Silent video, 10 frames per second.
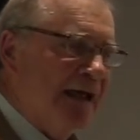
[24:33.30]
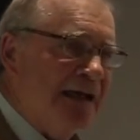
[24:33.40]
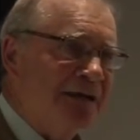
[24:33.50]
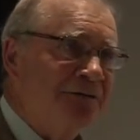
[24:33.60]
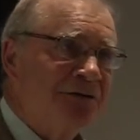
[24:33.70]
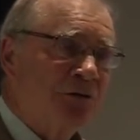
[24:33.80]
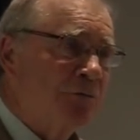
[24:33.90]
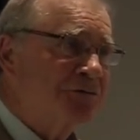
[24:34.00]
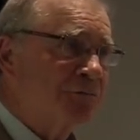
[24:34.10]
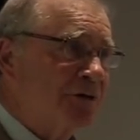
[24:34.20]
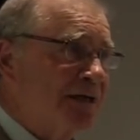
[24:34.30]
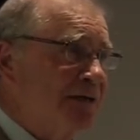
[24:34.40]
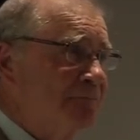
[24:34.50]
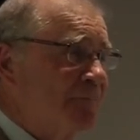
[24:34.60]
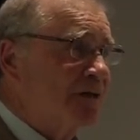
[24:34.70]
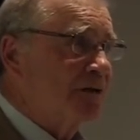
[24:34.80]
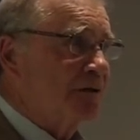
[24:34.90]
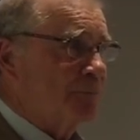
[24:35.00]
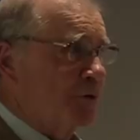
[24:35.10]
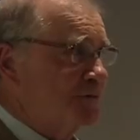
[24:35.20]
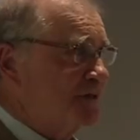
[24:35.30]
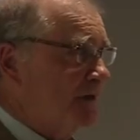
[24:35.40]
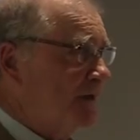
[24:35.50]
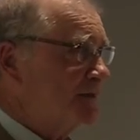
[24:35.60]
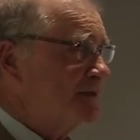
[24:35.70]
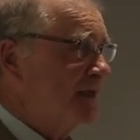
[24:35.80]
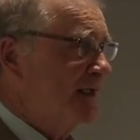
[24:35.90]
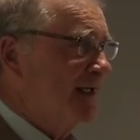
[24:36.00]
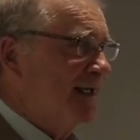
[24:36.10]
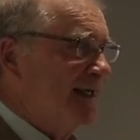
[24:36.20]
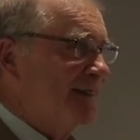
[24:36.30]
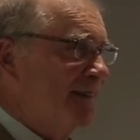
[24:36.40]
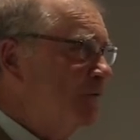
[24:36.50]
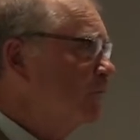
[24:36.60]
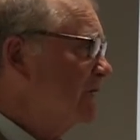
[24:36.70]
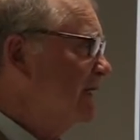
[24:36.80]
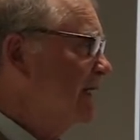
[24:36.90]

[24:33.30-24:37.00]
And culturally, opposed to us, they don't